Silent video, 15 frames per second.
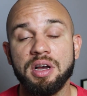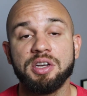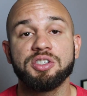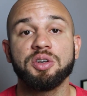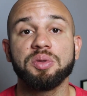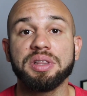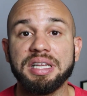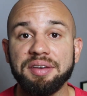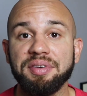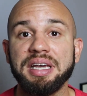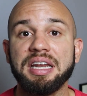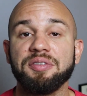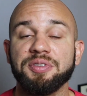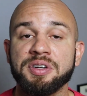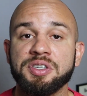So living
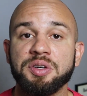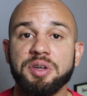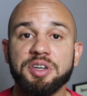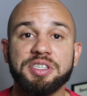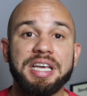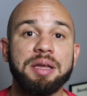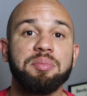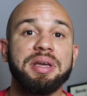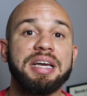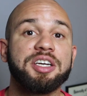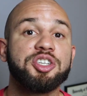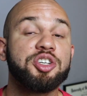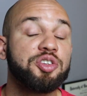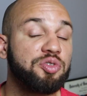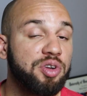in it for 2 years can be
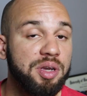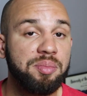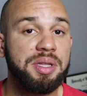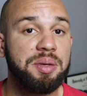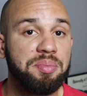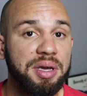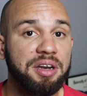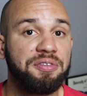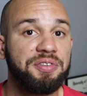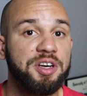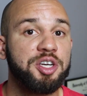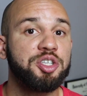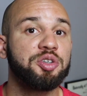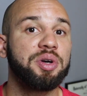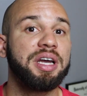extremely
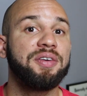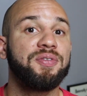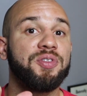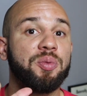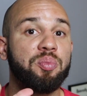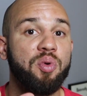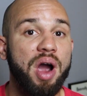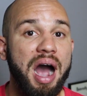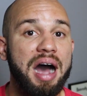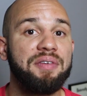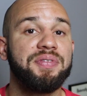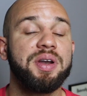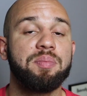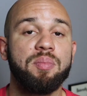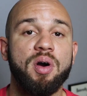beneficial if the
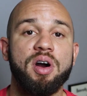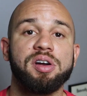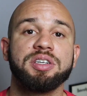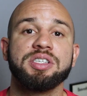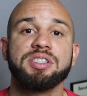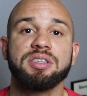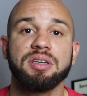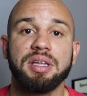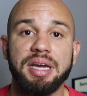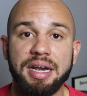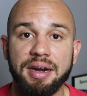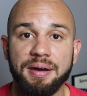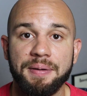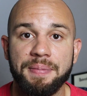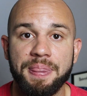profit margins are
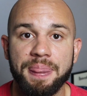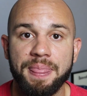there.